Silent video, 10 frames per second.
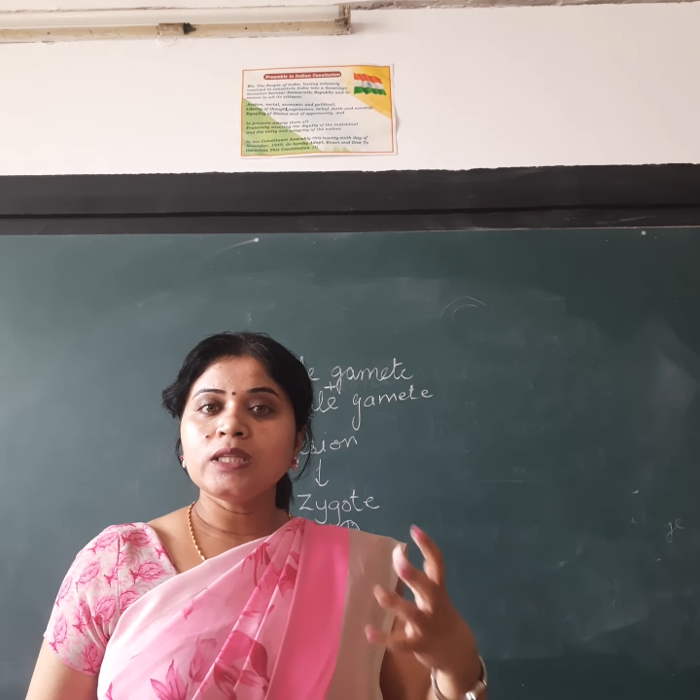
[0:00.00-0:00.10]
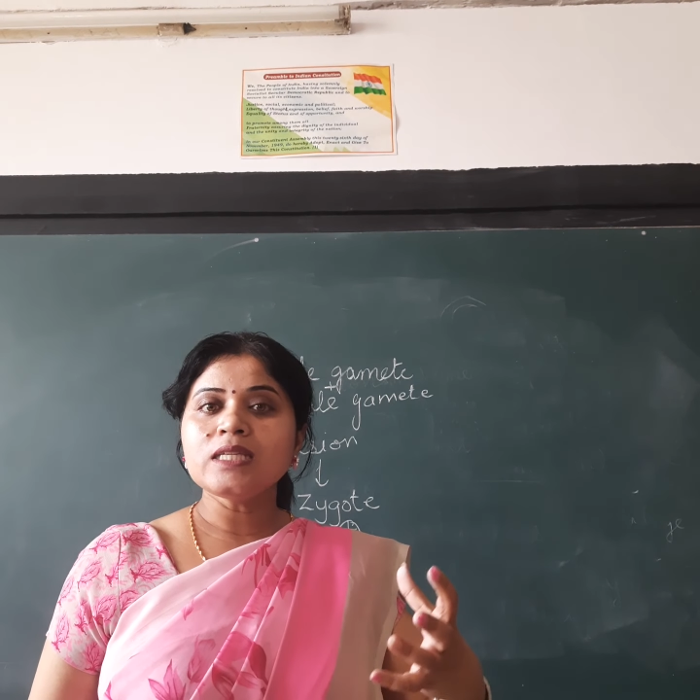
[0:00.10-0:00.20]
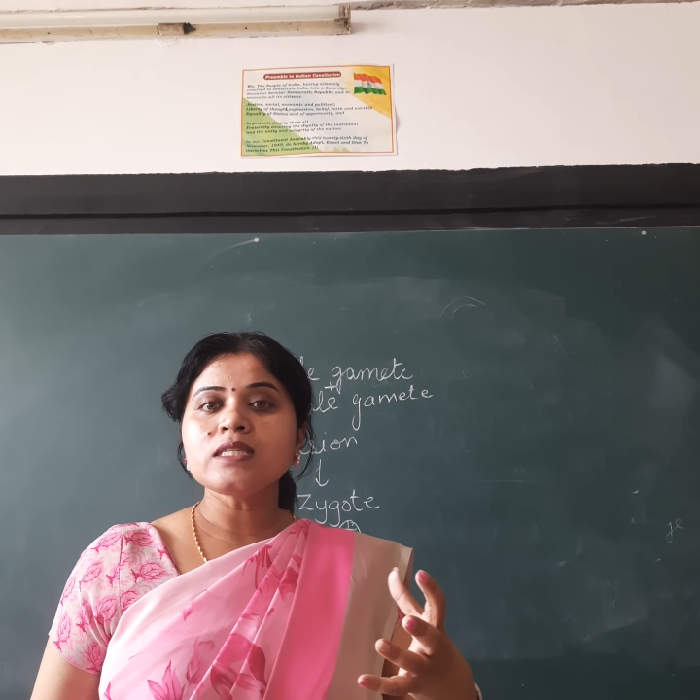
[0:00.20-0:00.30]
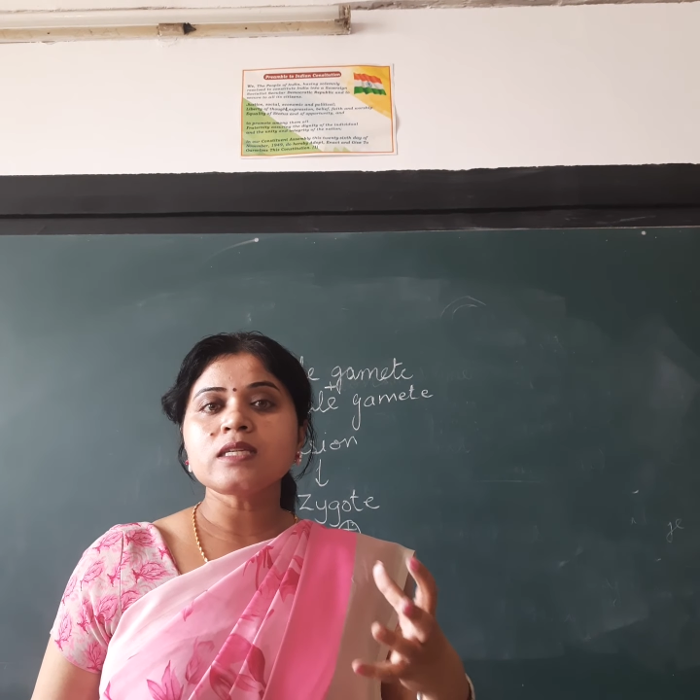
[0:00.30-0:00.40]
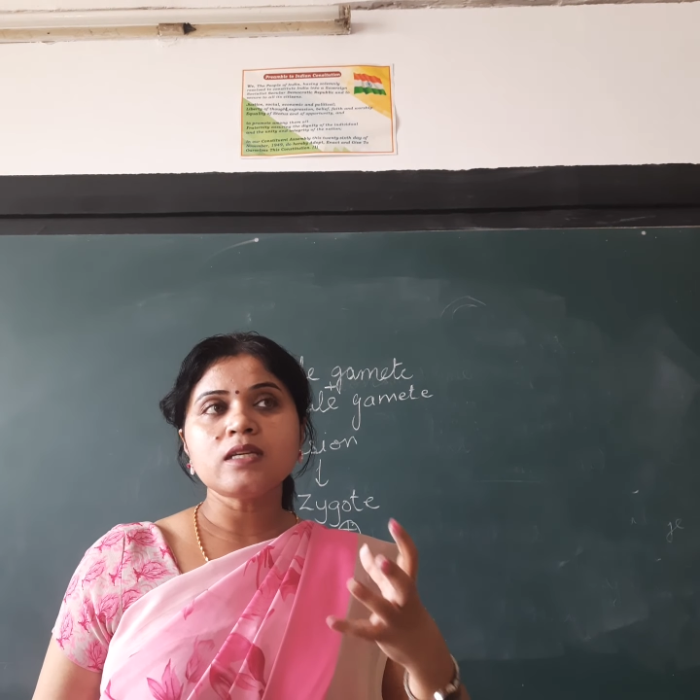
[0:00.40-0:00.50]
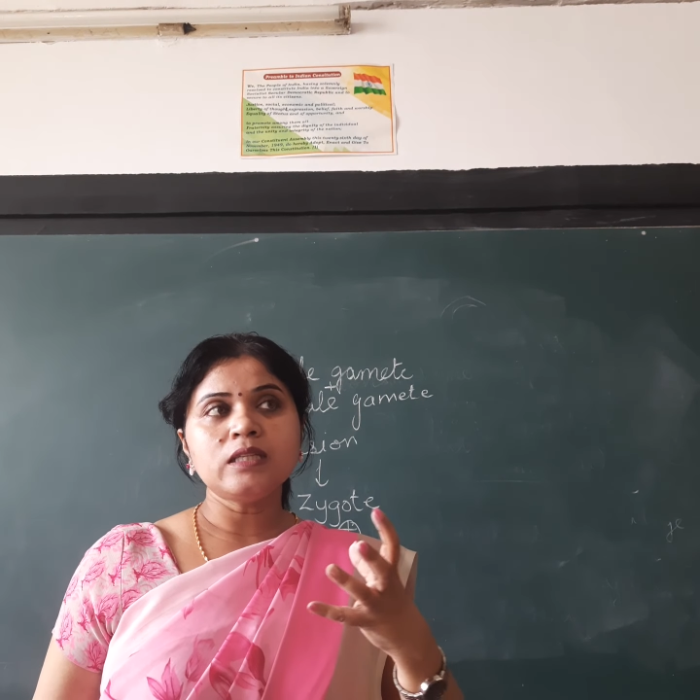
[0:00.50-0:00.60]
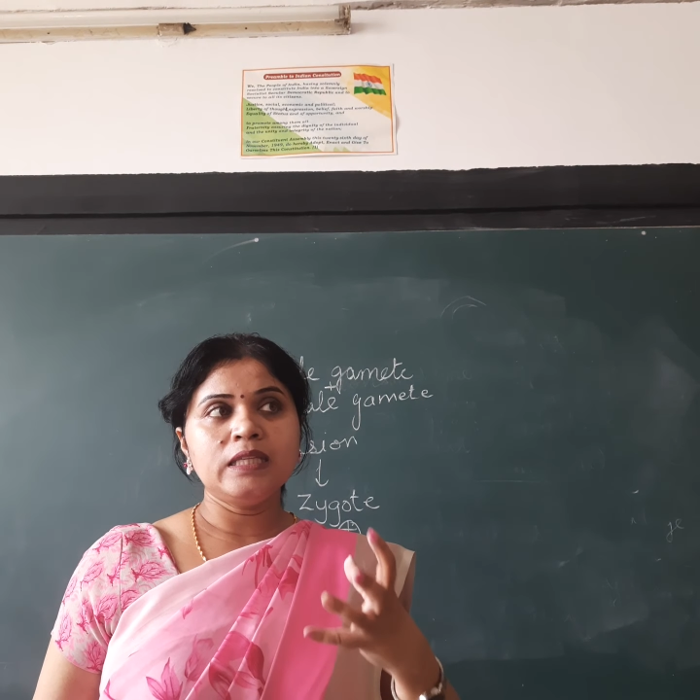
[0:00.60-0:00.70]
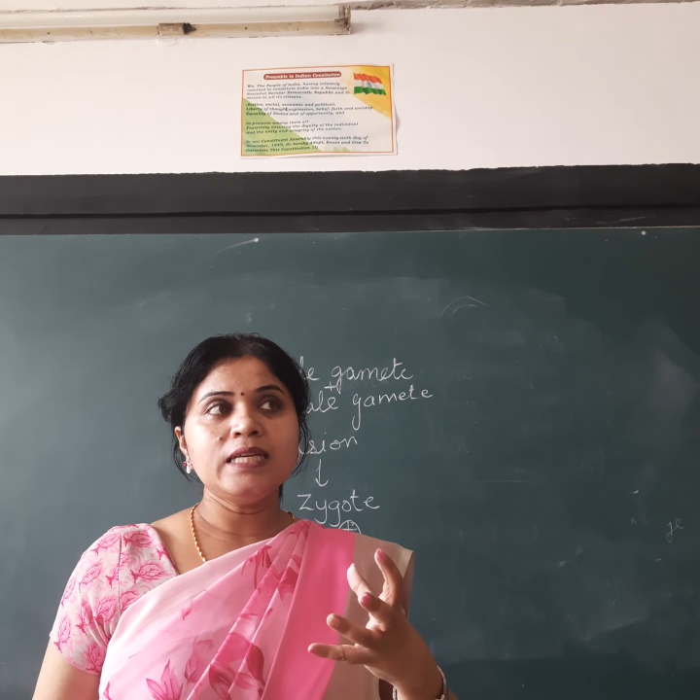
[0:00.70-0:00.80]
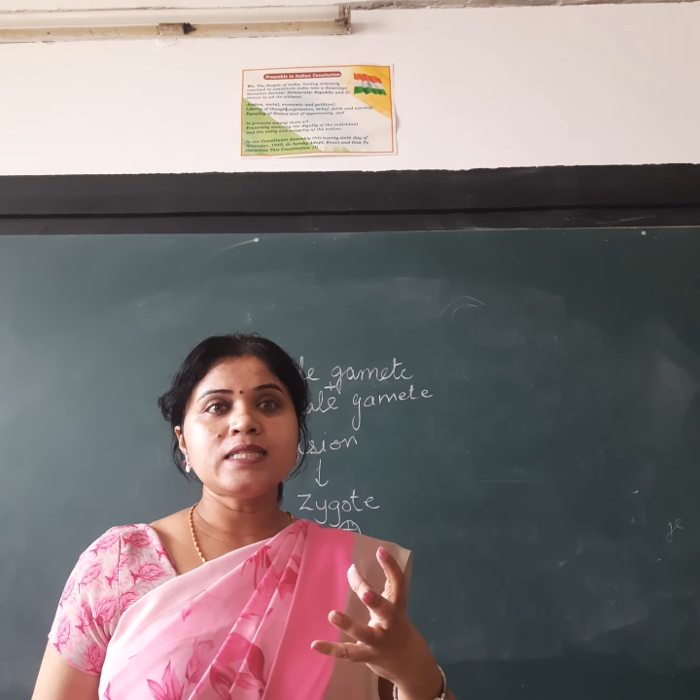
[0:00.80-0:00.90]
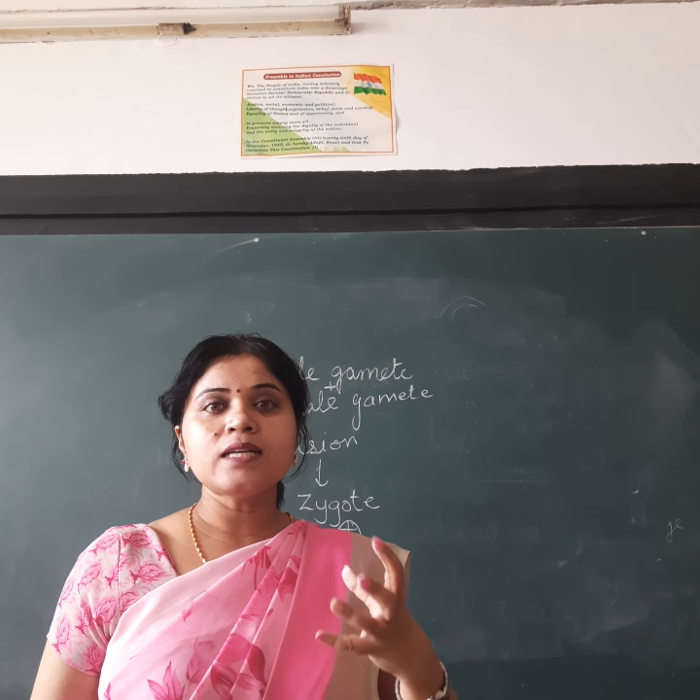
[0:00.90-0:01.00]

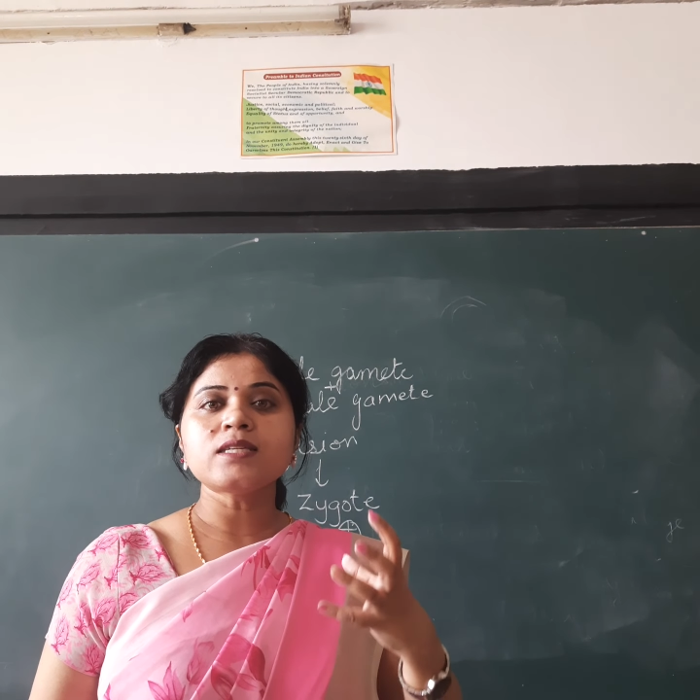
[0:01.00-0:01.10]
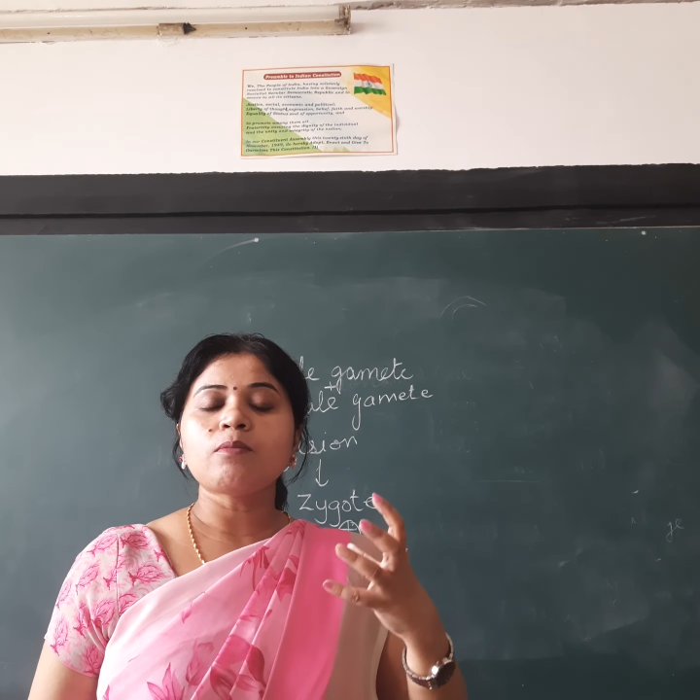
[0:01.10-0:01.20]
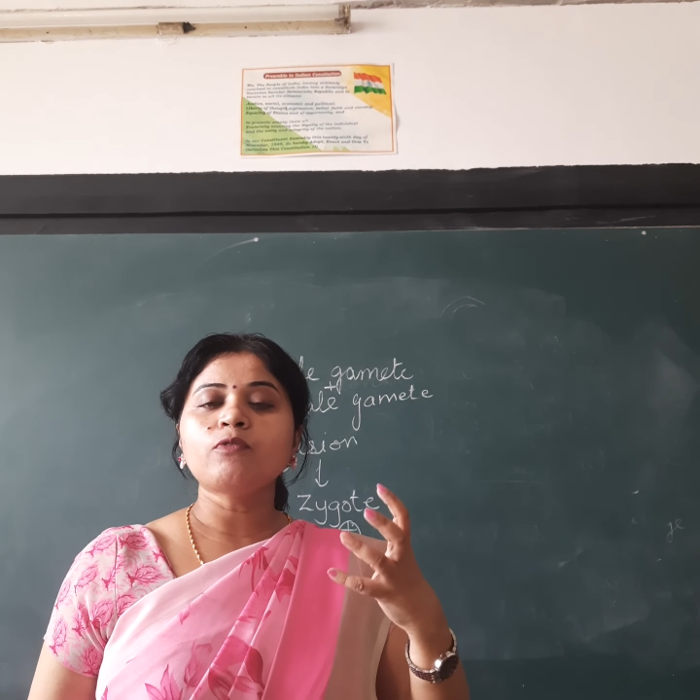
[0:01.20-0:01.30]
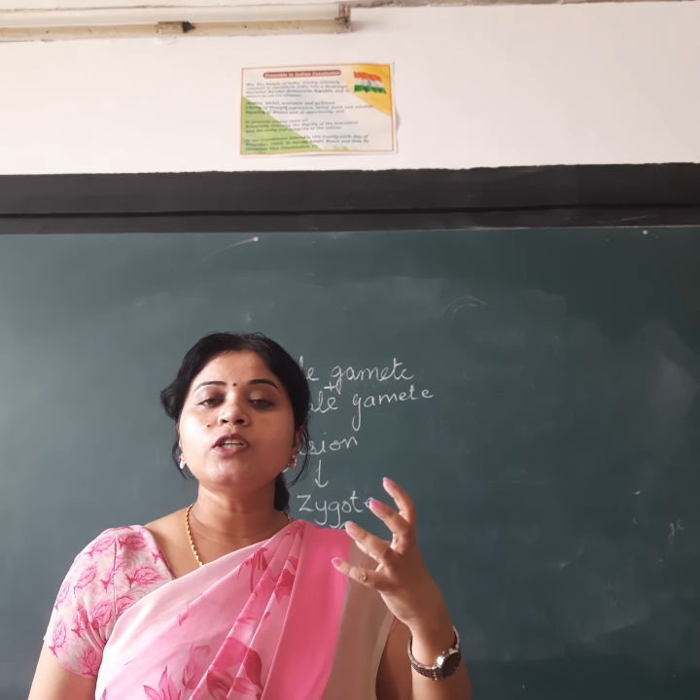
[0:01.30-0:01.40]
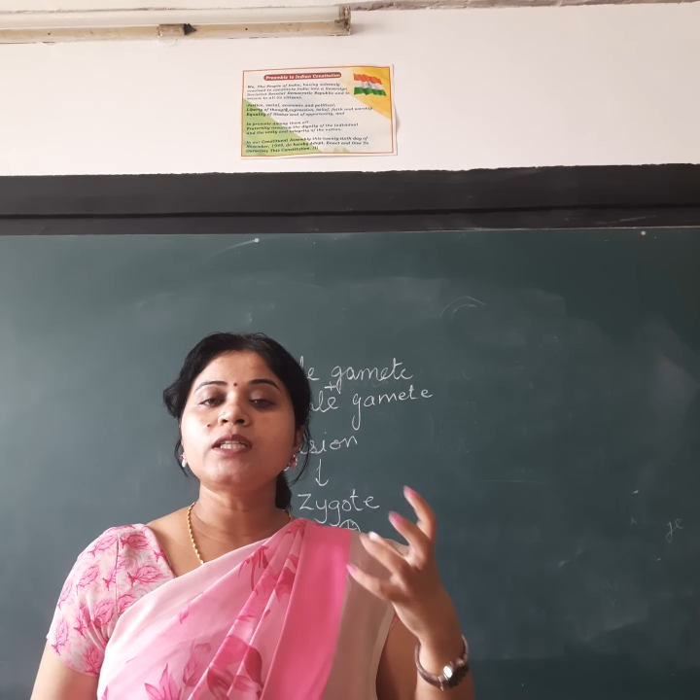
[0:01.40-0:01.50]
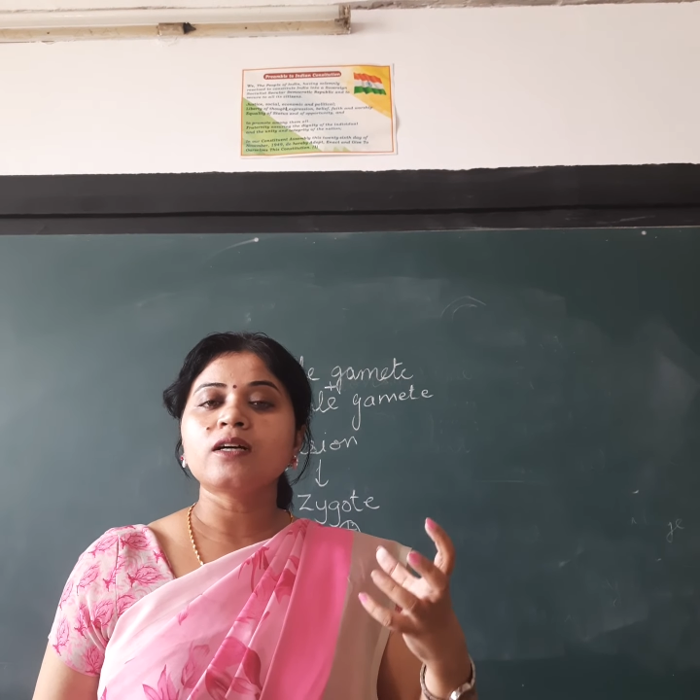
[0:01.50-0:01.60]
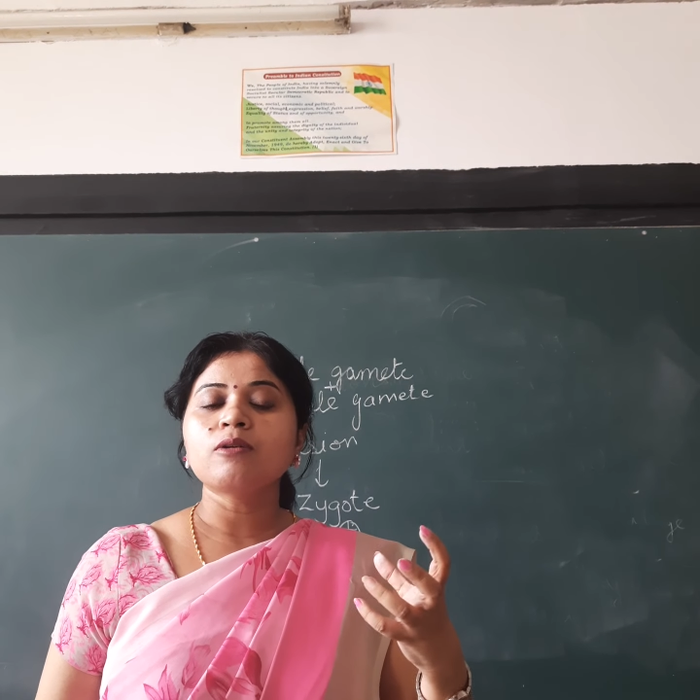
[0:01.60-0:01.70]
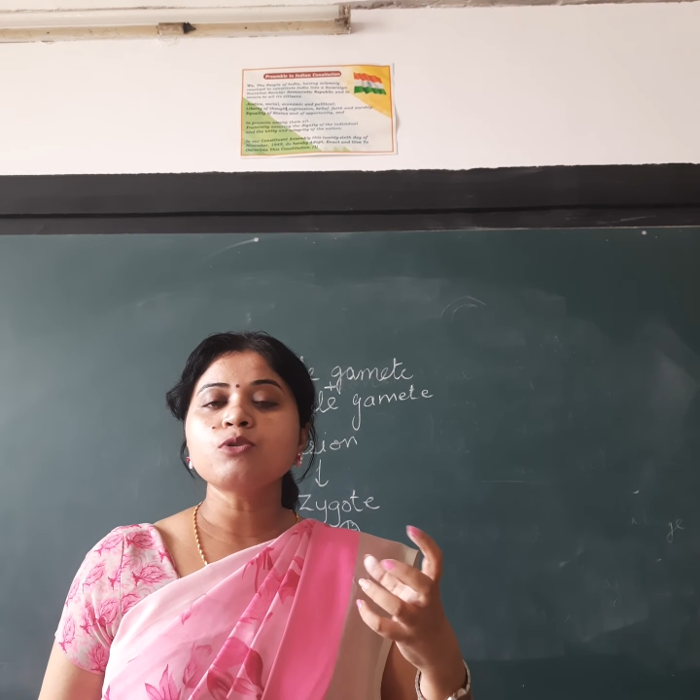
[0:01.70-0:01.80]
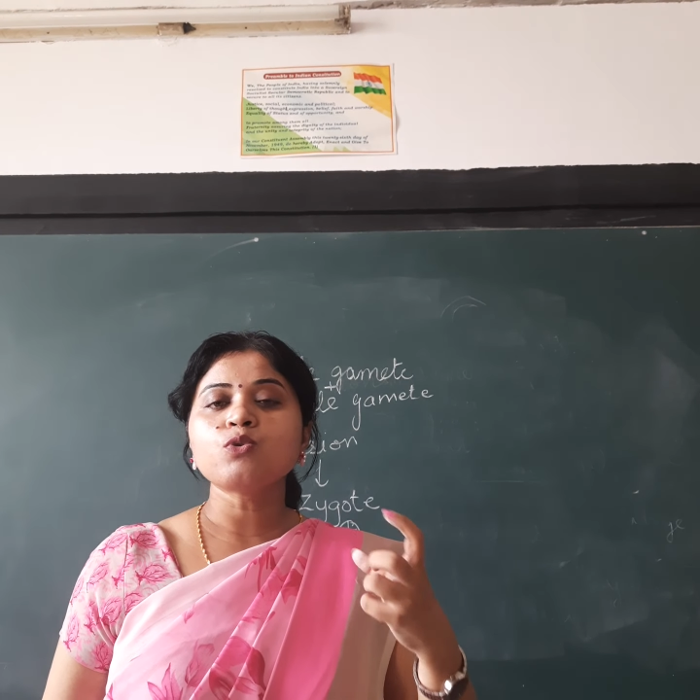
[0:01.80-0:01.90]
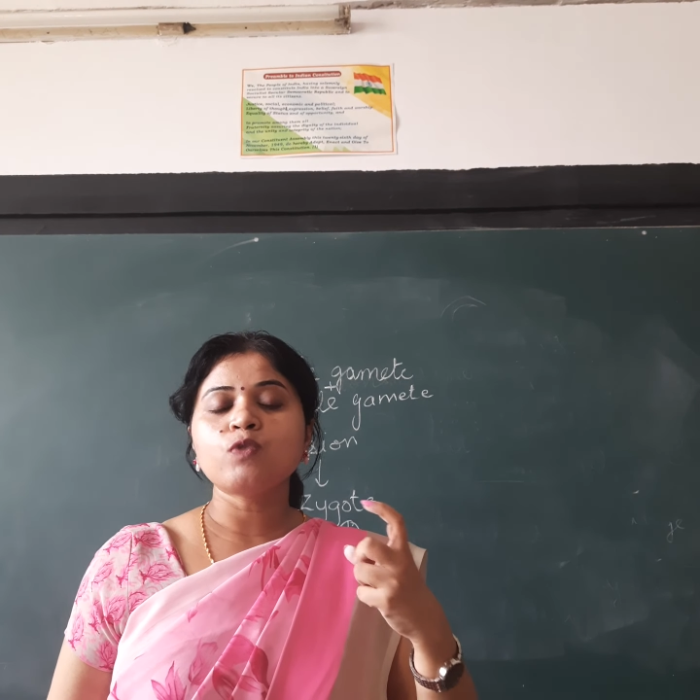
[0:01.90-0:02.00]
these are some of the terms